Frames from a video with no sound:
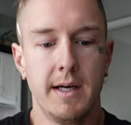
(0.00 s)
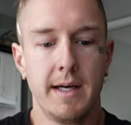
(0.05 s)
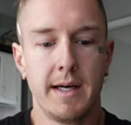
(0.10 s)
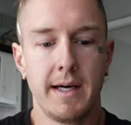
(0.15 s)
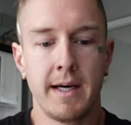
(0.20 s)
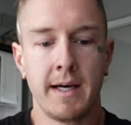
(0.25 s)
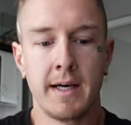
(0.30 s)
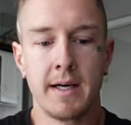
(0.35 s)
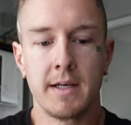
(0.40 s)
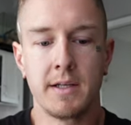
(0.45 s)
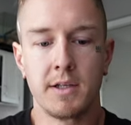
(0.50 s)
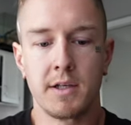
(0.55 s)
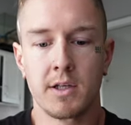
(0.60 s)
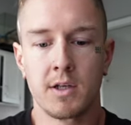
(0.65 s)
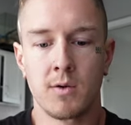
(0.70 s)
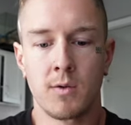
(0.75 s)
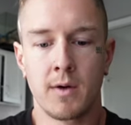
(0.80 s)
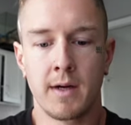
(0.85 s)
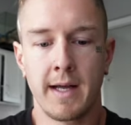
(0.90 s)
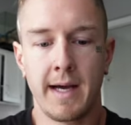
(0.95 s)
and you're
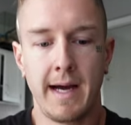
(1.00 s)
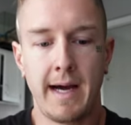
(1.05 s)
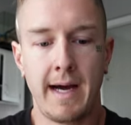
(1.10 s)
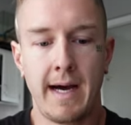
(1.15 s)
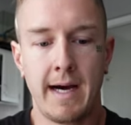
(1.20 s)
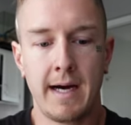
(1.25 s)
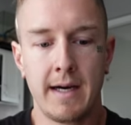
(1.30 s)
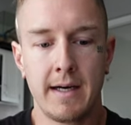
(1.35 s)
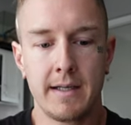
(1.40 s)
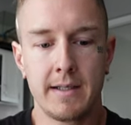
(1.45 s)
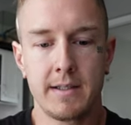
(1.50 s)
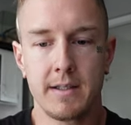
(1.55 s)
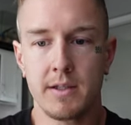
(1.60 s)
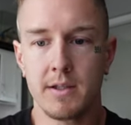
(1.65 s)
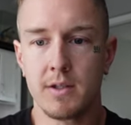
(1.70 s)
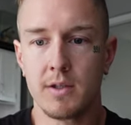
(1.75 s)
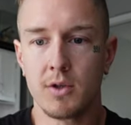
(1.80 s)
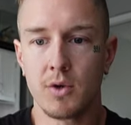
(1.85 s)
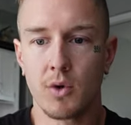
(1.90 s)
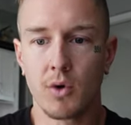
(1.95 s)
gonna wanna add
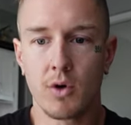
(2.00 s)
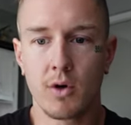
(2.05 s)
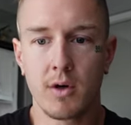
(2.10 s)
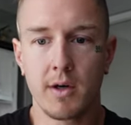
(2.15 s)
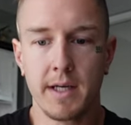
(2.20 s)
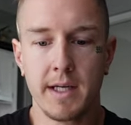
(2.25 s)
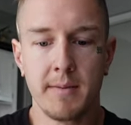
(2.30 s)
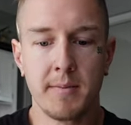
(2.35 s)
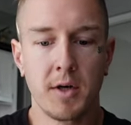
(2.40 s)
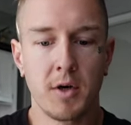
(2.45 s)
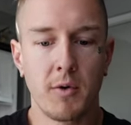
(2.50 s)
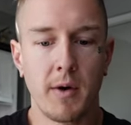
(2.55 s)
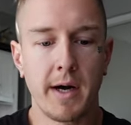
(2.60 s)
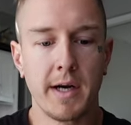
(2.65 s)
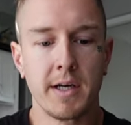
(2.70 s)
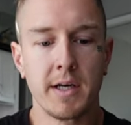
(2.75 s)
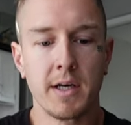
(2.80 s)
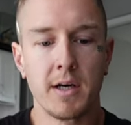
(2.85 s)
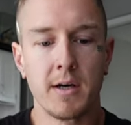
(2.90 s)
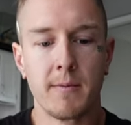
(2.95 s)
your email
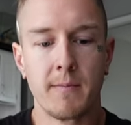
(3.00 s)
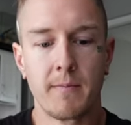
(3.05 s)
right here.